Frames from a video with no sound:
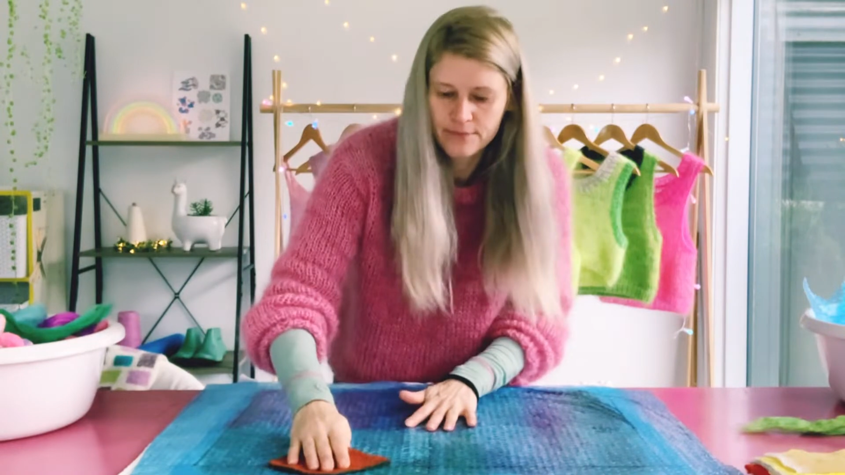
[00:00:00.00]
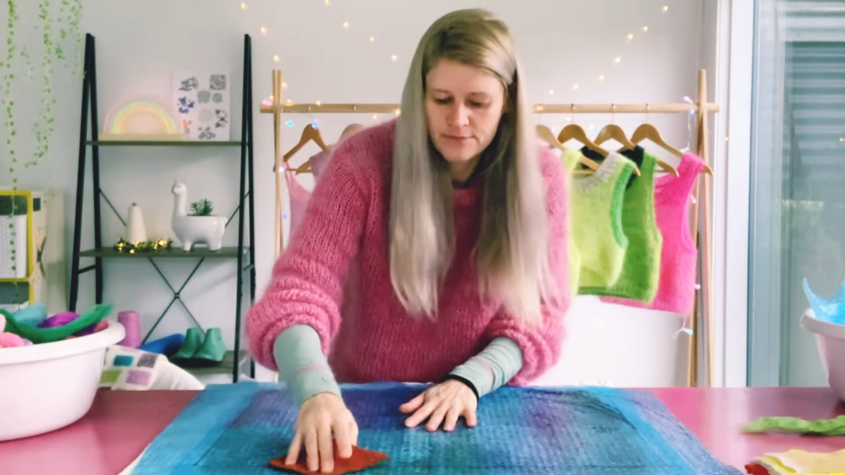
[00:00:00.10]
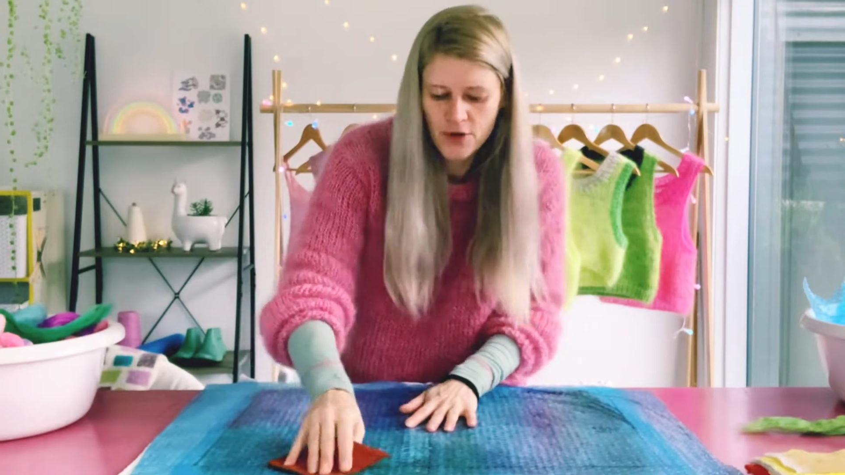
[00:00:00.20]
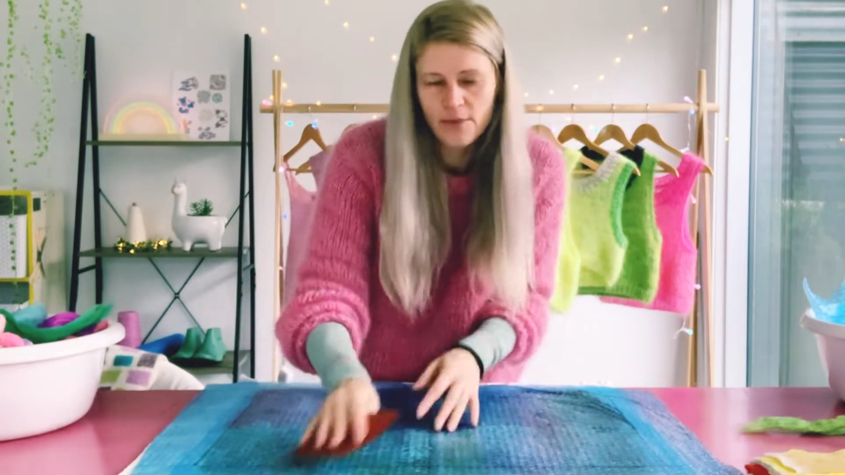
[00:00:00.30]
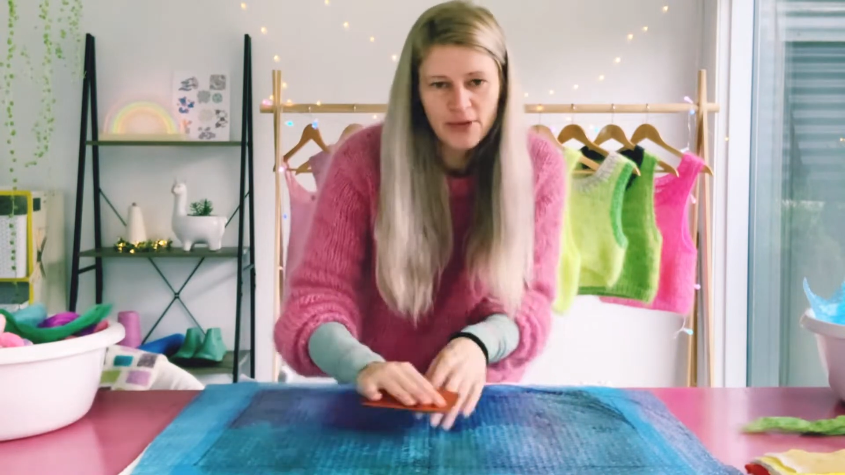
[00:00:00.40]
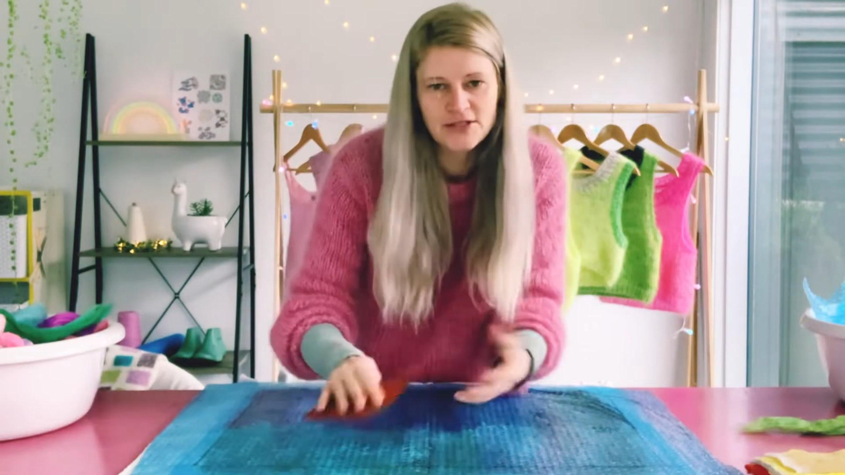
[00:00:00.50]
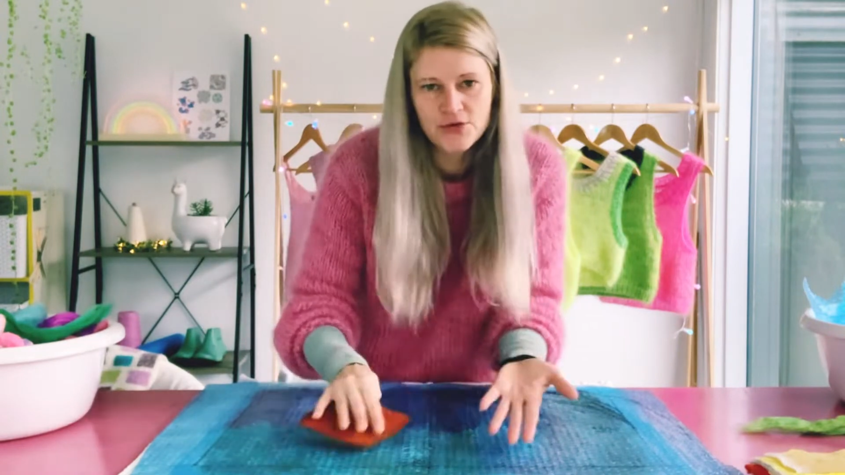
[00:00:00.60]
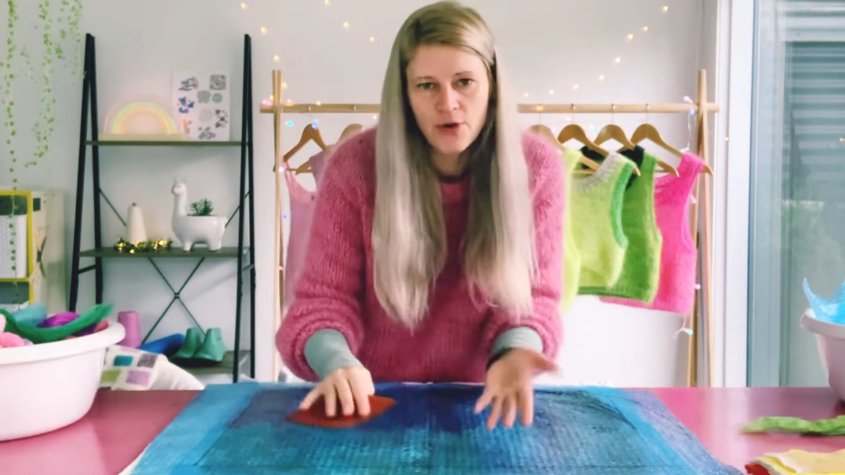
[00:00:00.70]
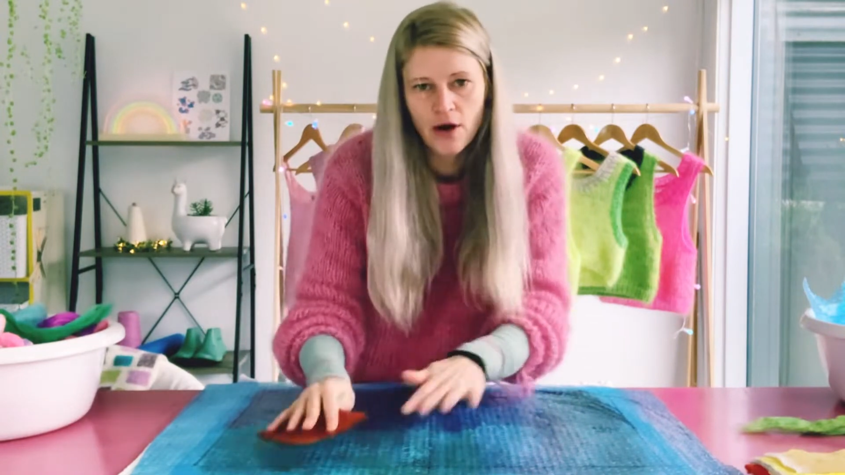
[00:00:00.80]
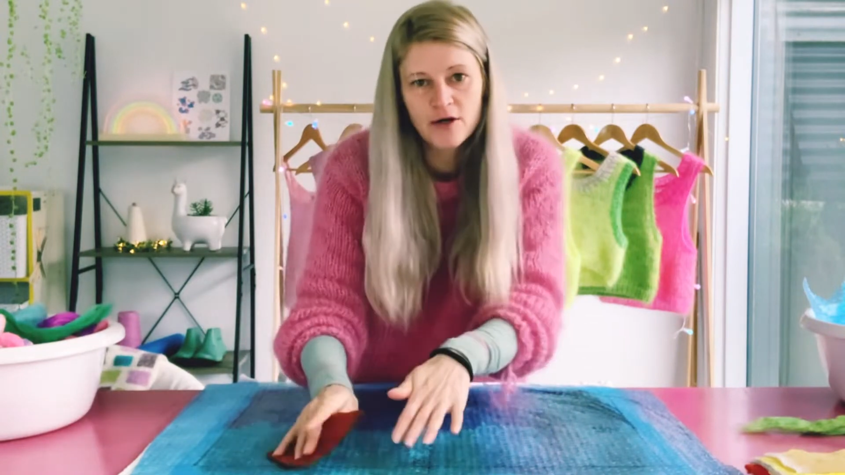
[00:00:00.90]
not press
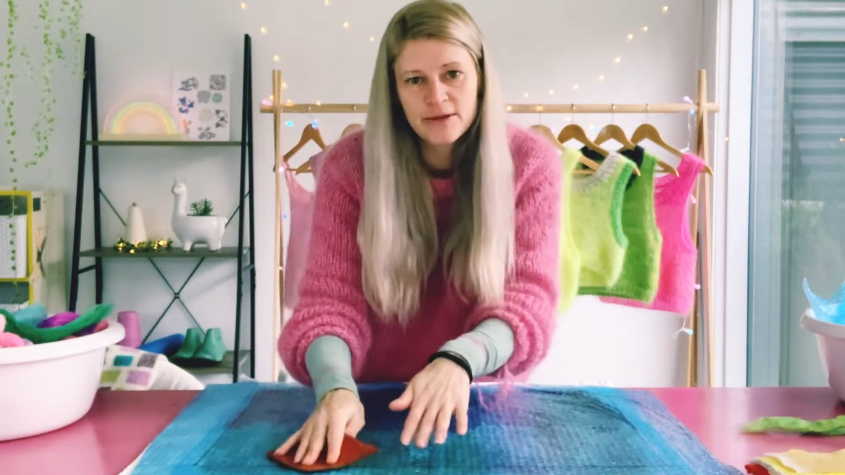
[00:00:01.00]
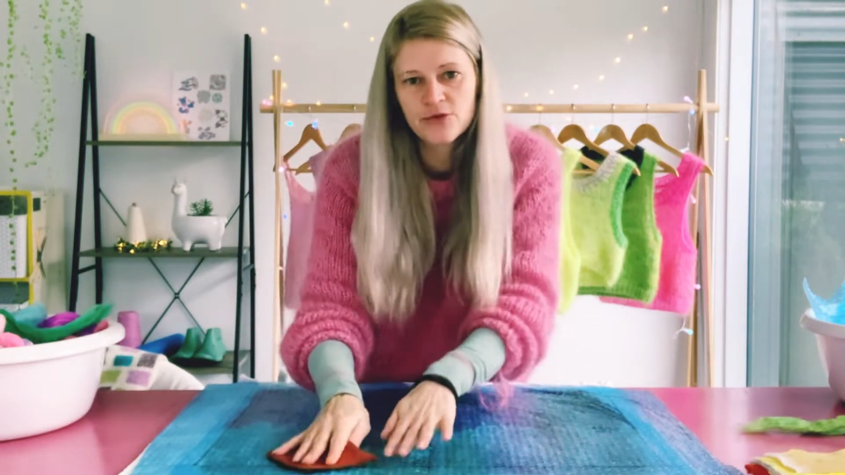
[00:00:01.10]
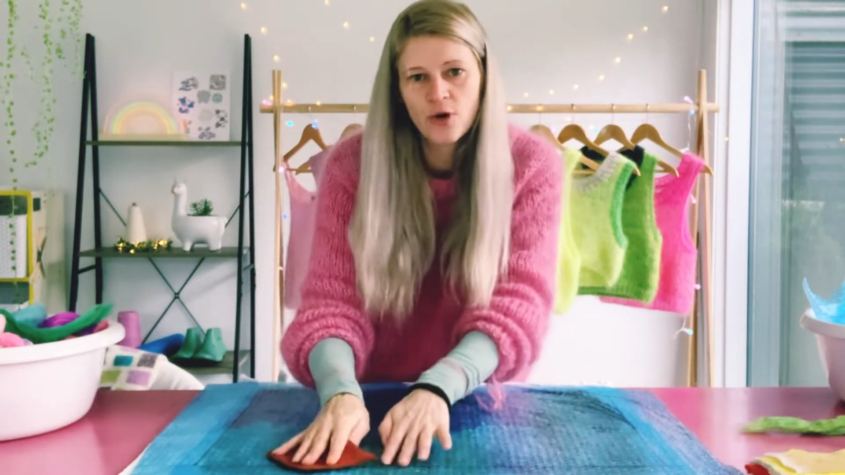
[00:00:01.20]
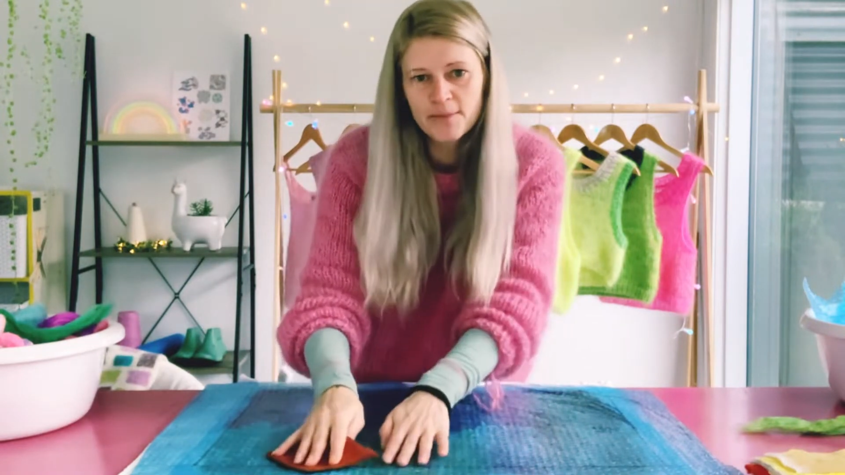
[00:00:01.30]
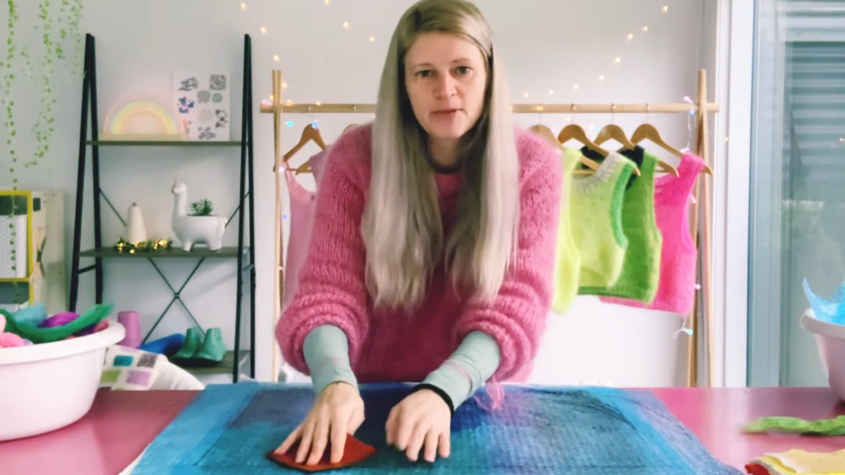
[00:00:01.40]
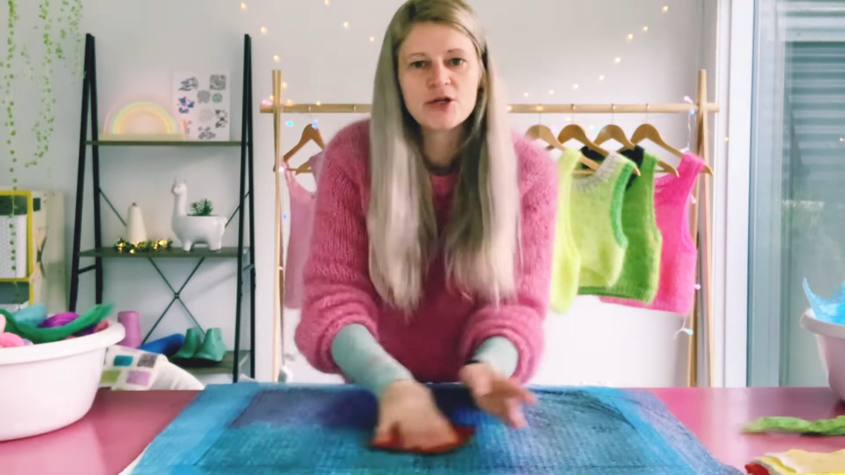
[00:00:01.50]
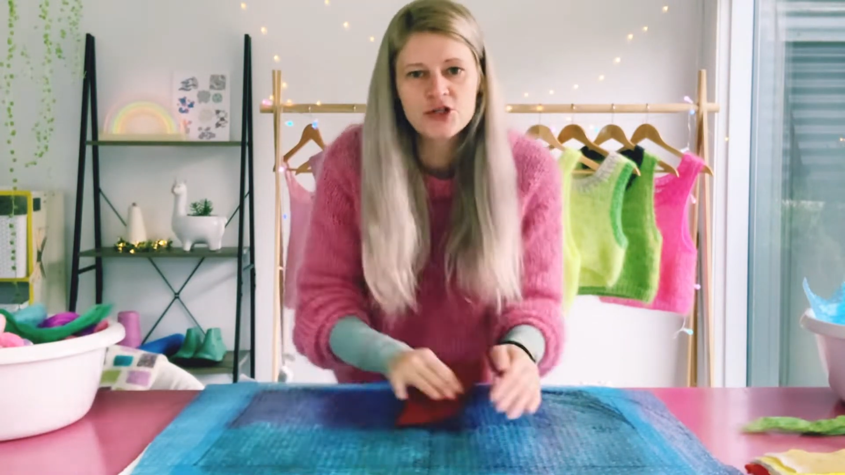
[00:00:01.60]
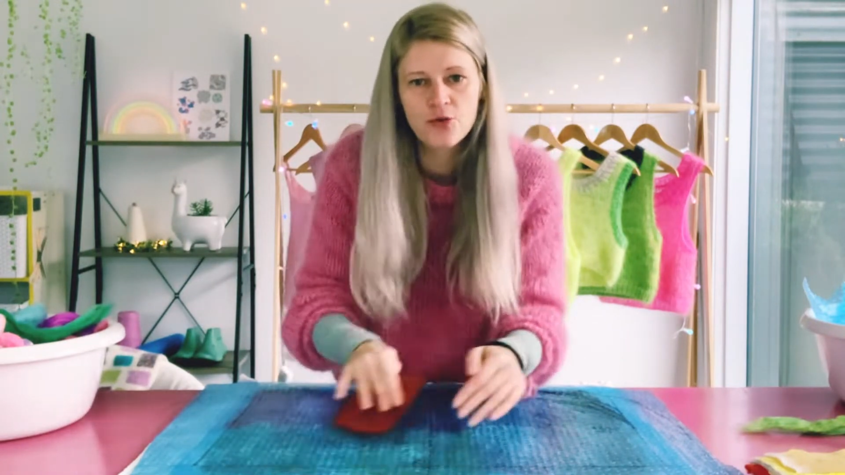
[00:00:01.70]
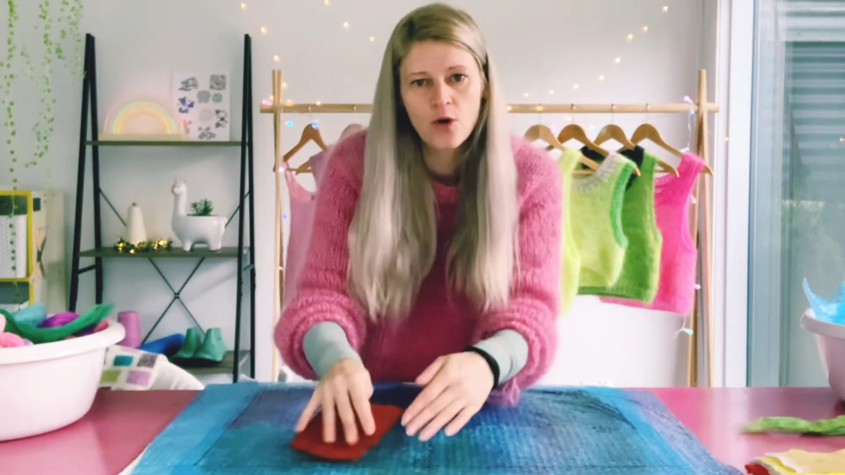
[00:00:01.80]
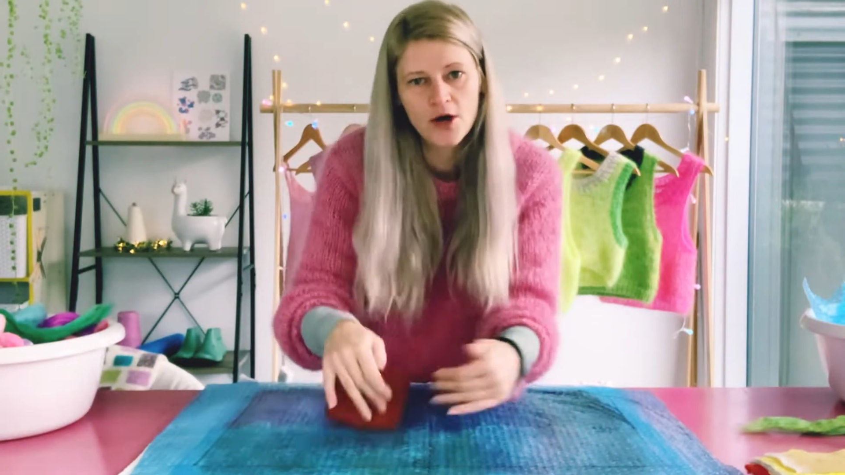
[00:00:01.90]
too hard, but you want to push
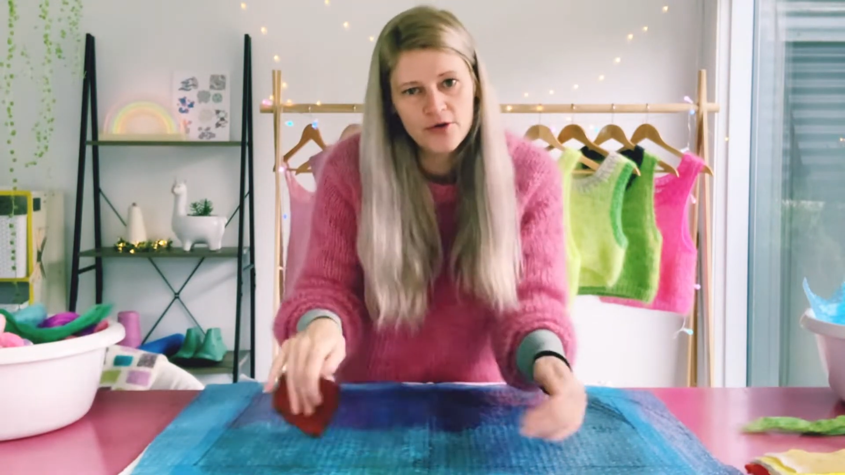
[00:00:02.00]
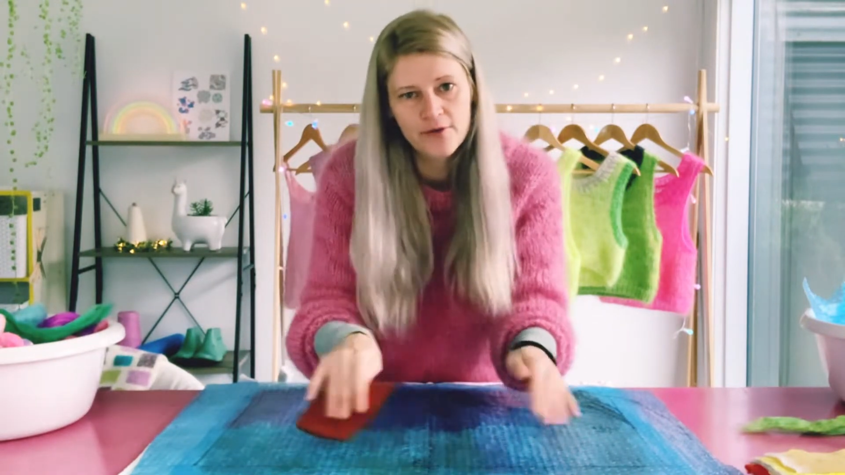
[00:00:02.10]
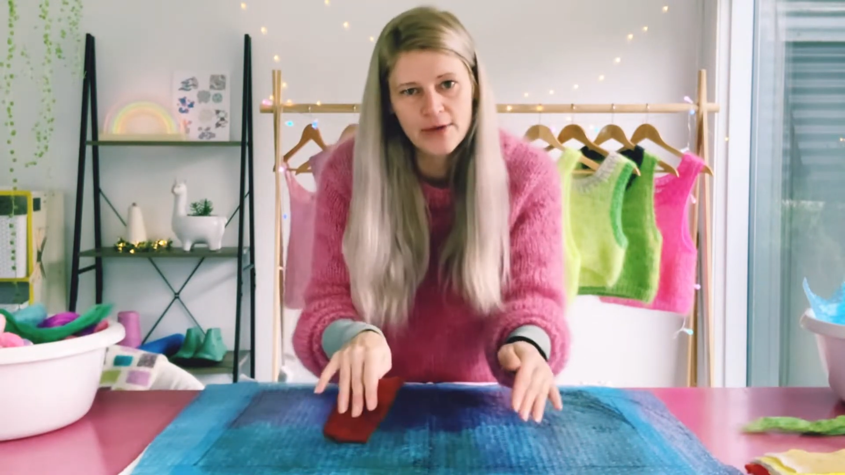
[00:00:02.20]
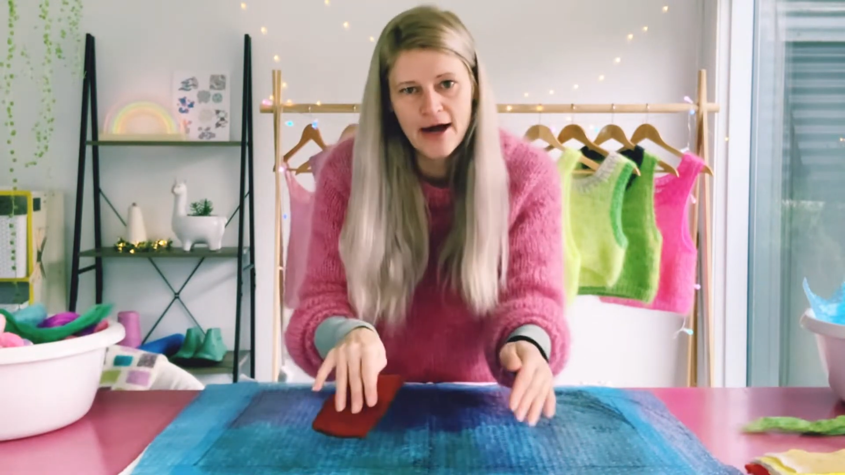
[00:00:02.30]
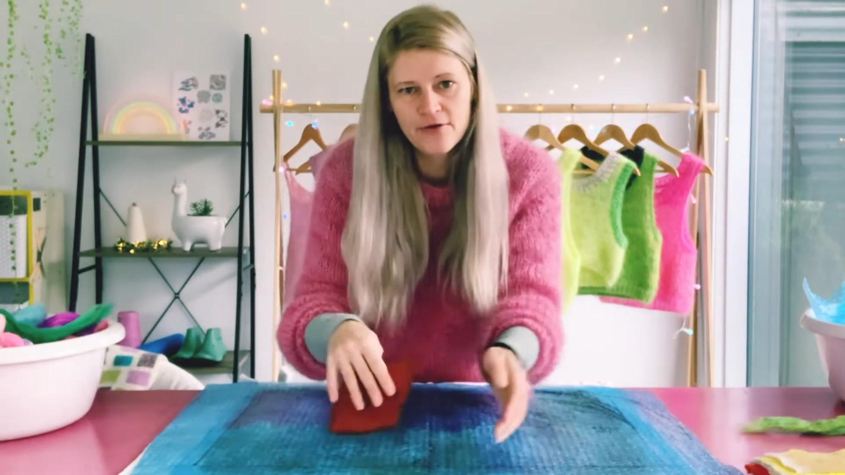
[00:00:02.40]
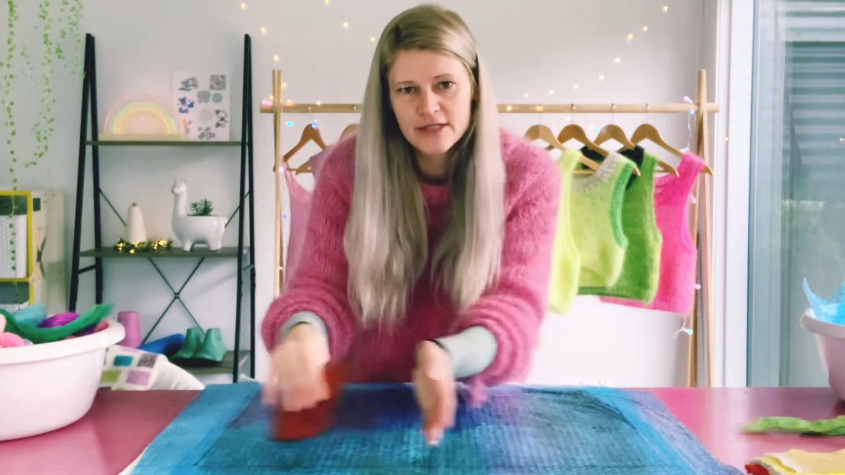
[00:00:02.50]
the water around,